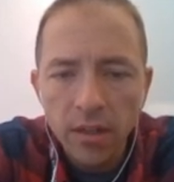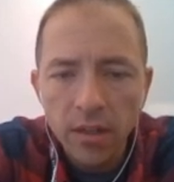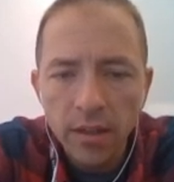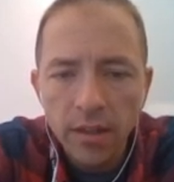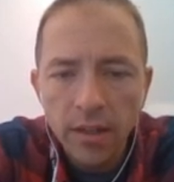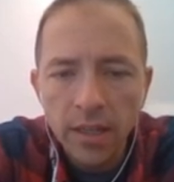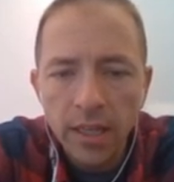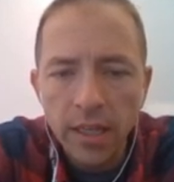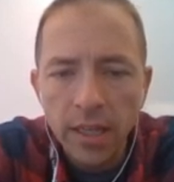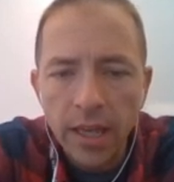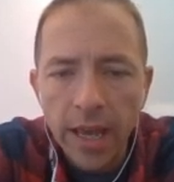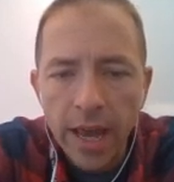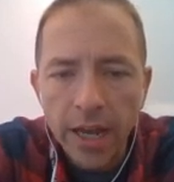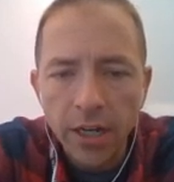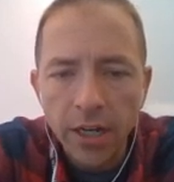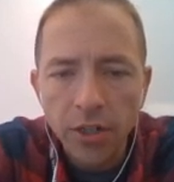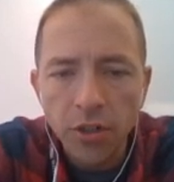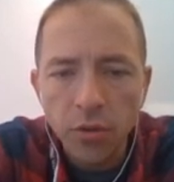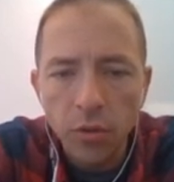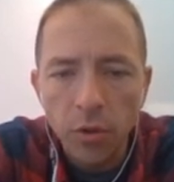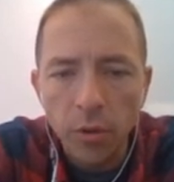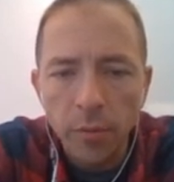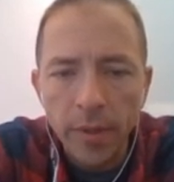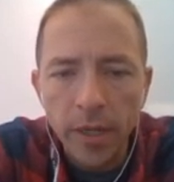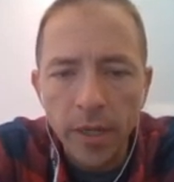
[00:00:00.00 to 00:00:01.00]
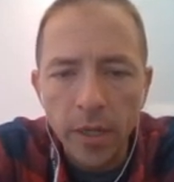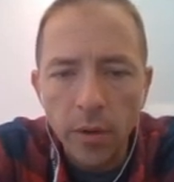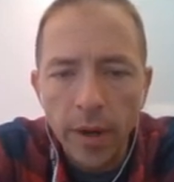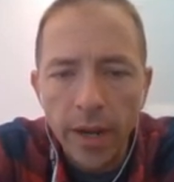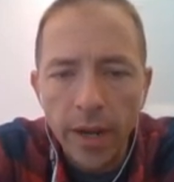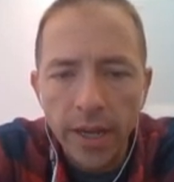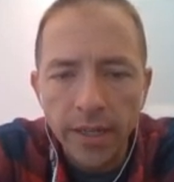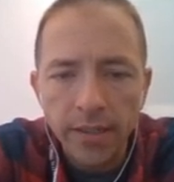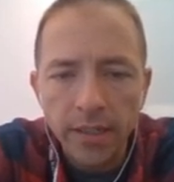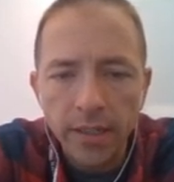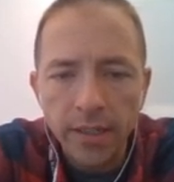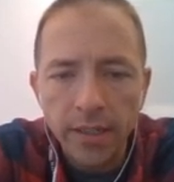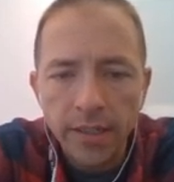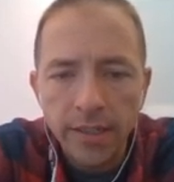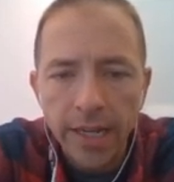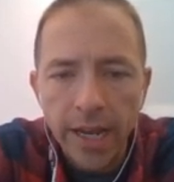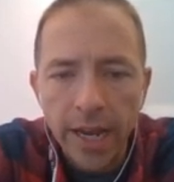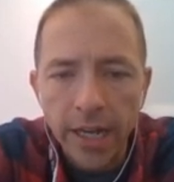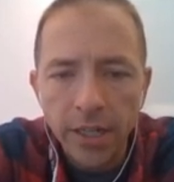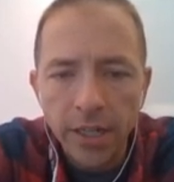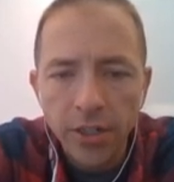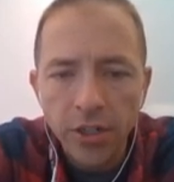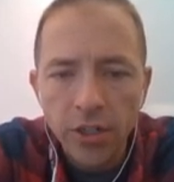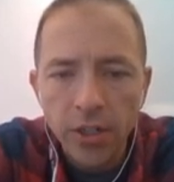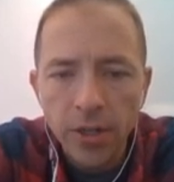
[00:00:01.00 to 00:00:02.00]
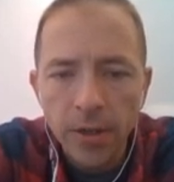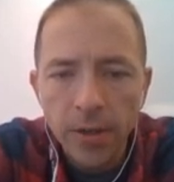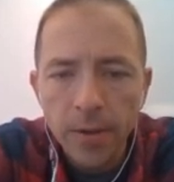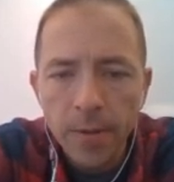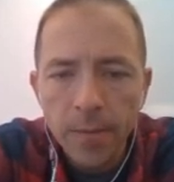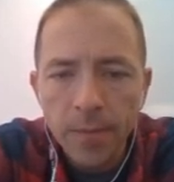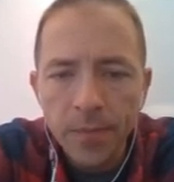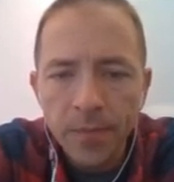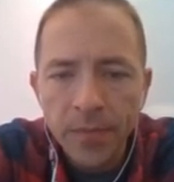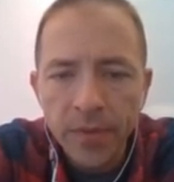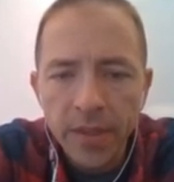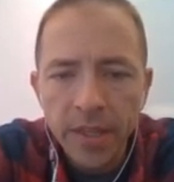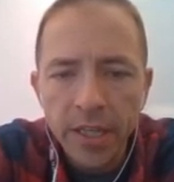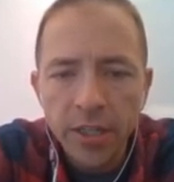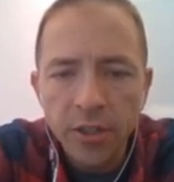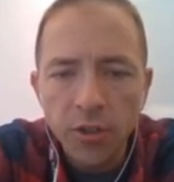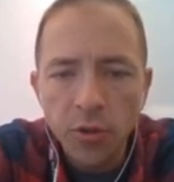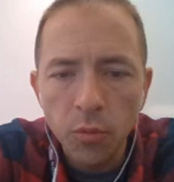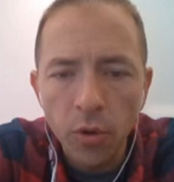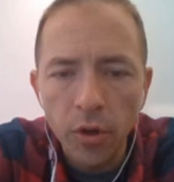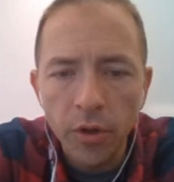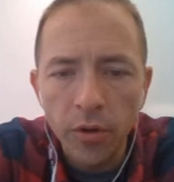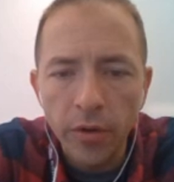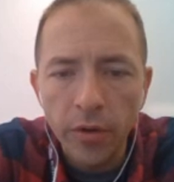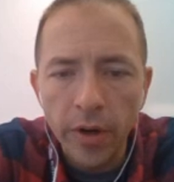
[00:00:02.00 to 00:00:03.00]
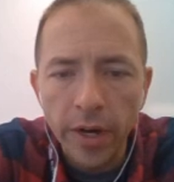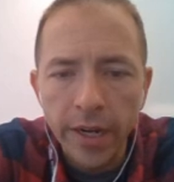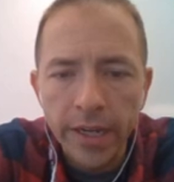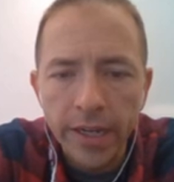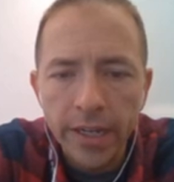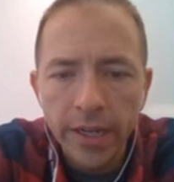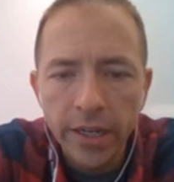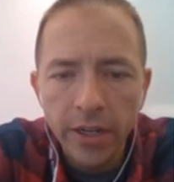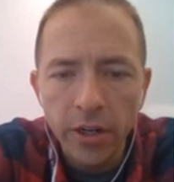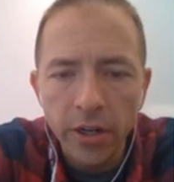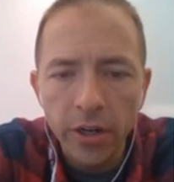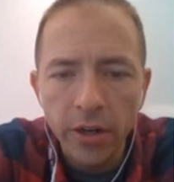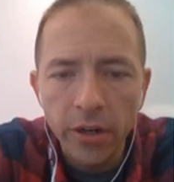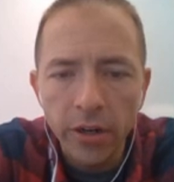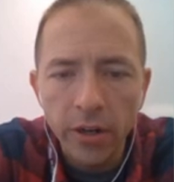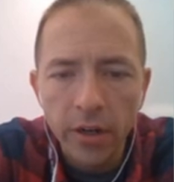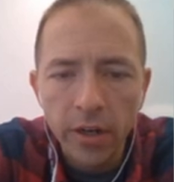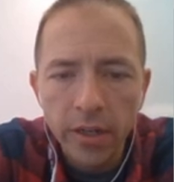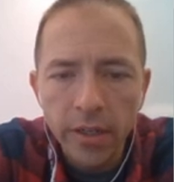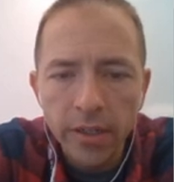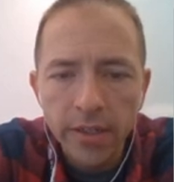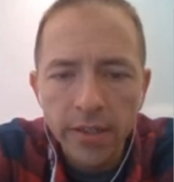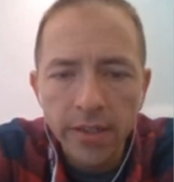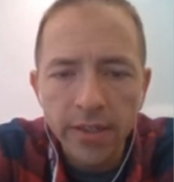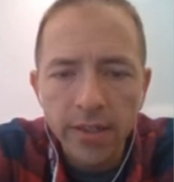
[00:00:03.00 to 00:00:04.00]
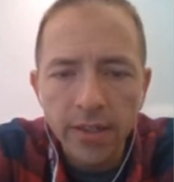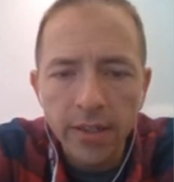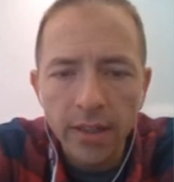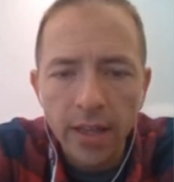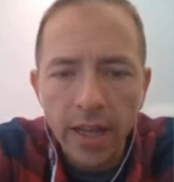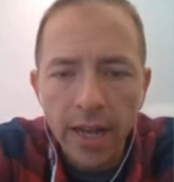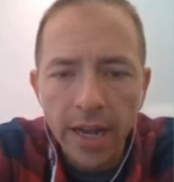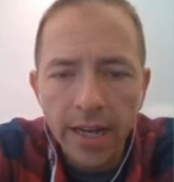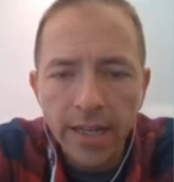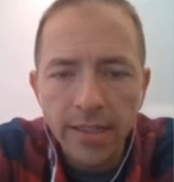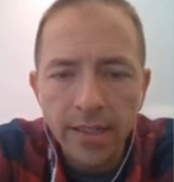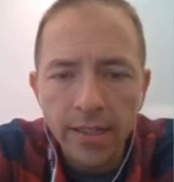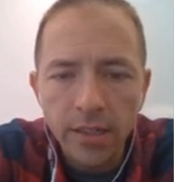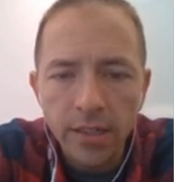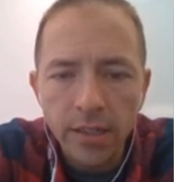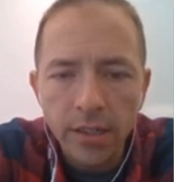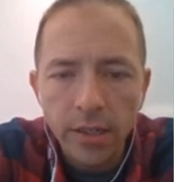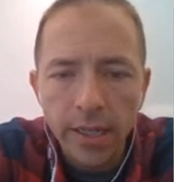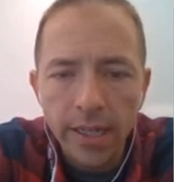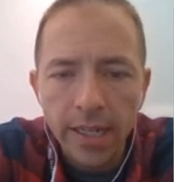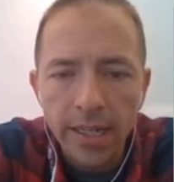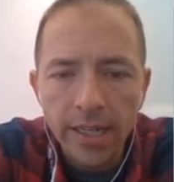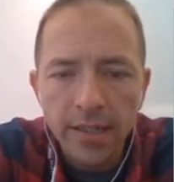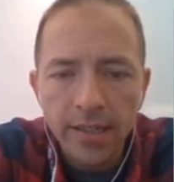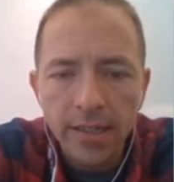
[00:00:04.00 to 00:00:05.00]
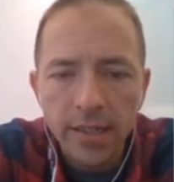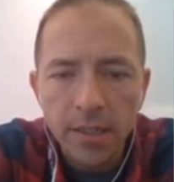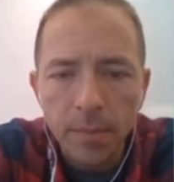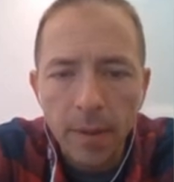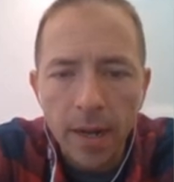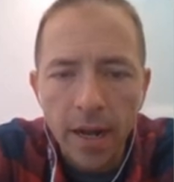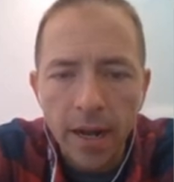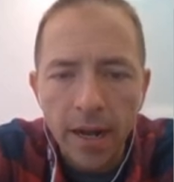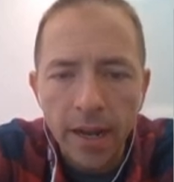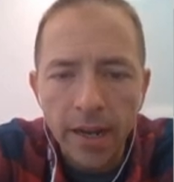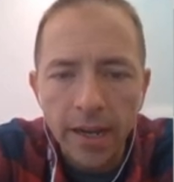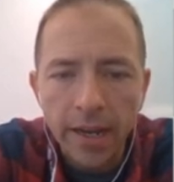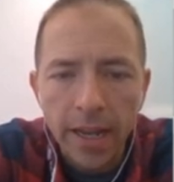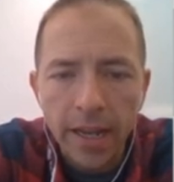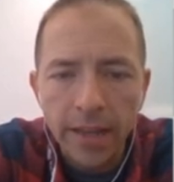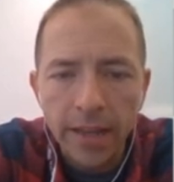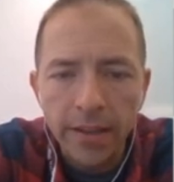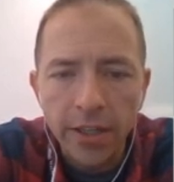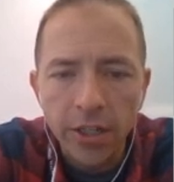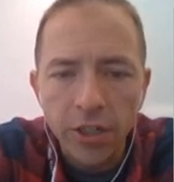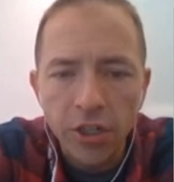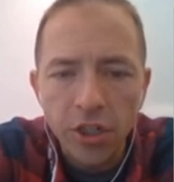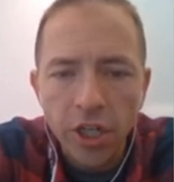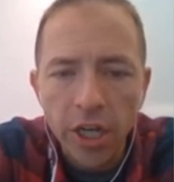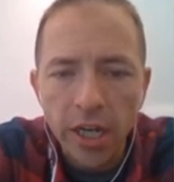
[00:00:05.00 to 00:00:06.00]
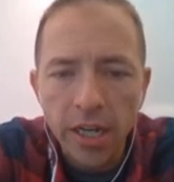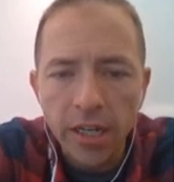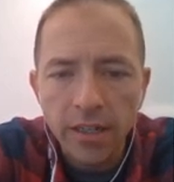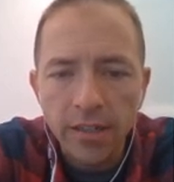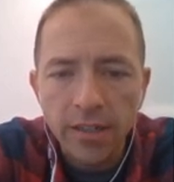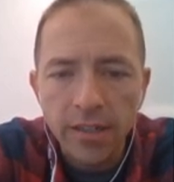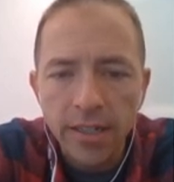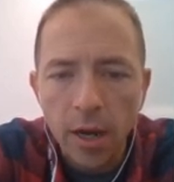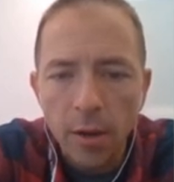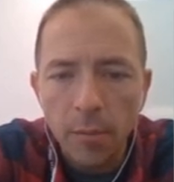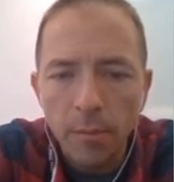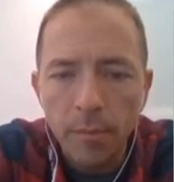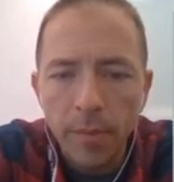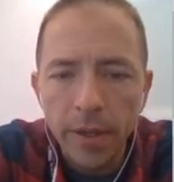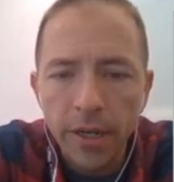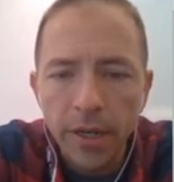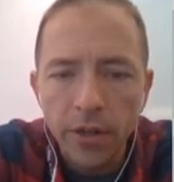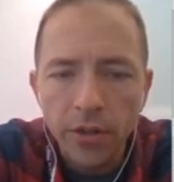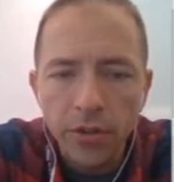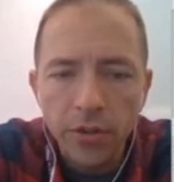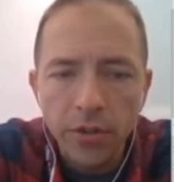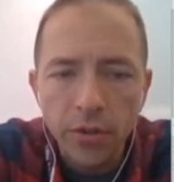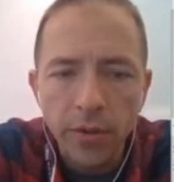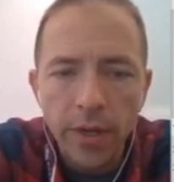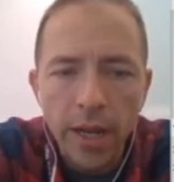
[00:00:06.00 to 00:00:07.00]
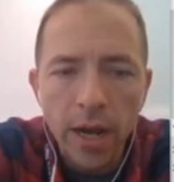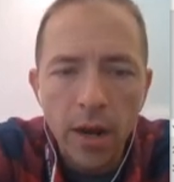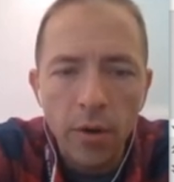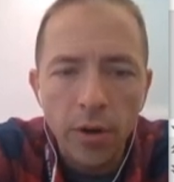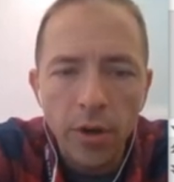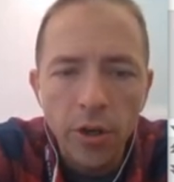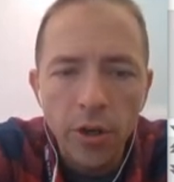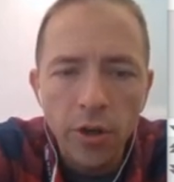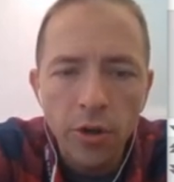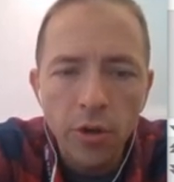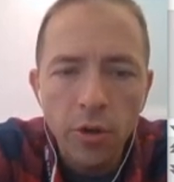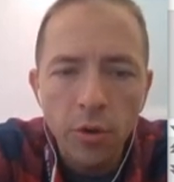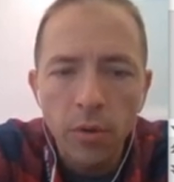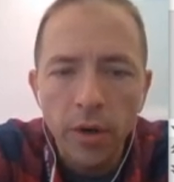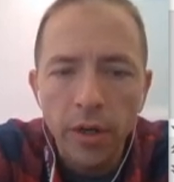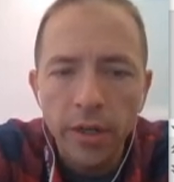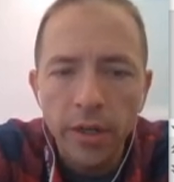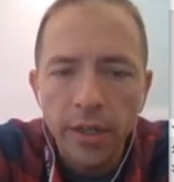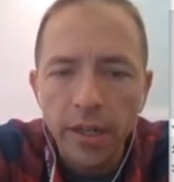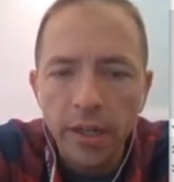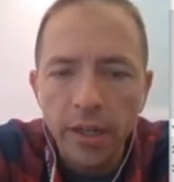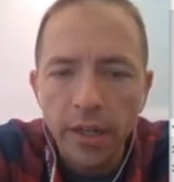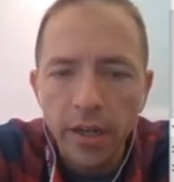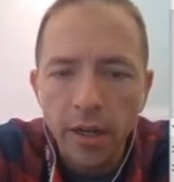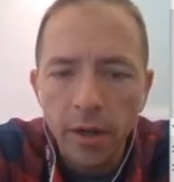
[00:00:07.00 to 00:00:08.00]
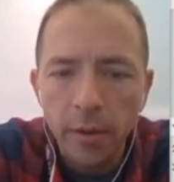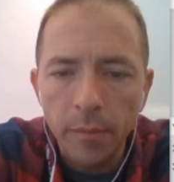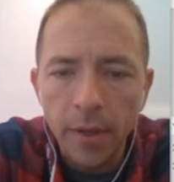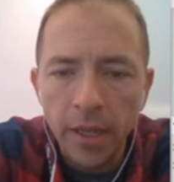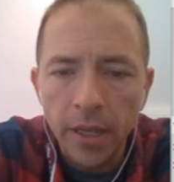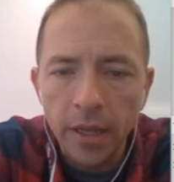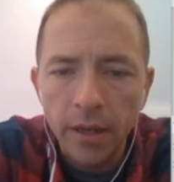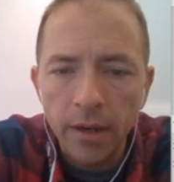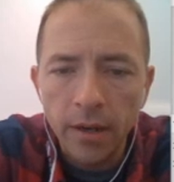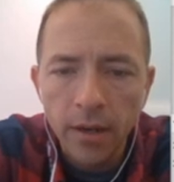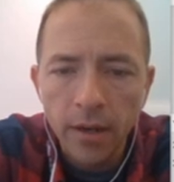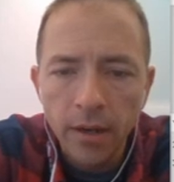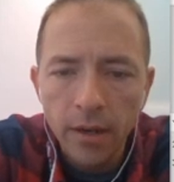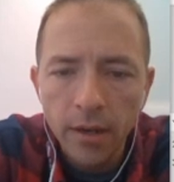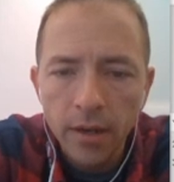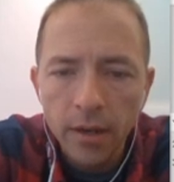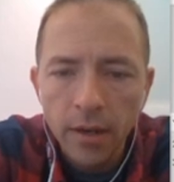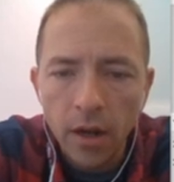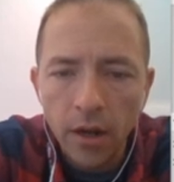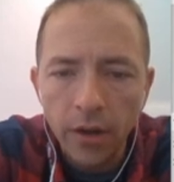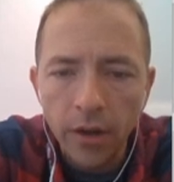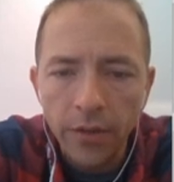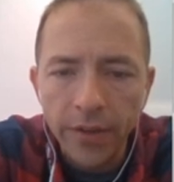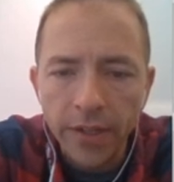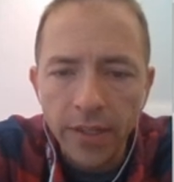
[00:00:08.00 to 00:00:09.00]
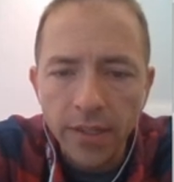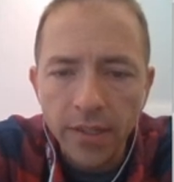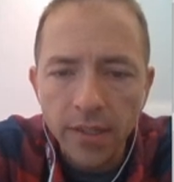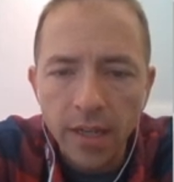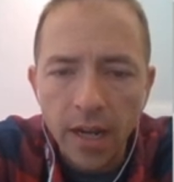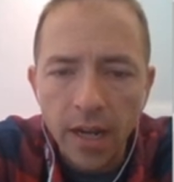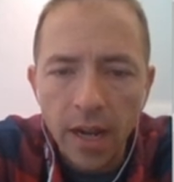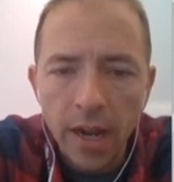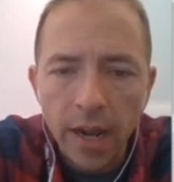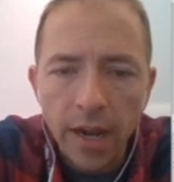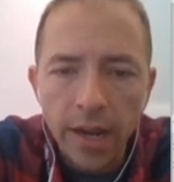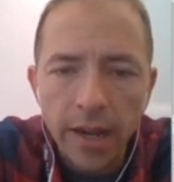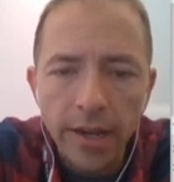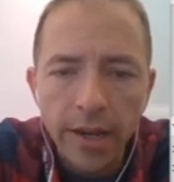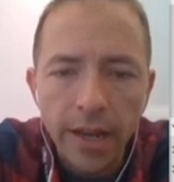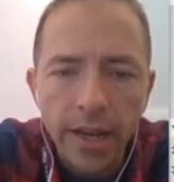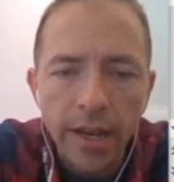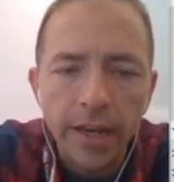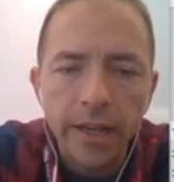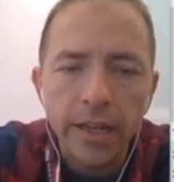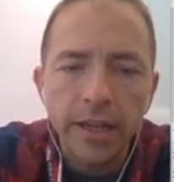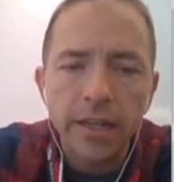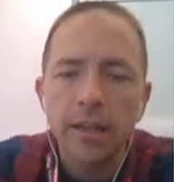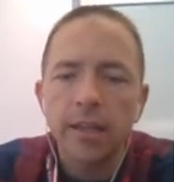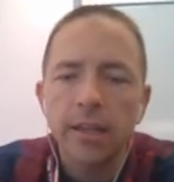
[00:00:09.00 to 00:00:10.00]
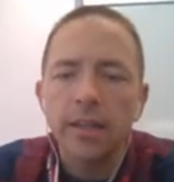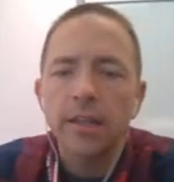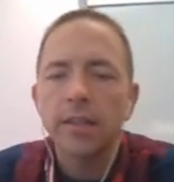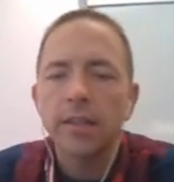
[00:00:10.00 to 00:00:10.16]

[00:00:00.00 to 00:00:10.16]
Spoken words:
the actual amino acid attached. This one right here slides into its spot and the chain is now bigger. So now a new one can come in on this side and it can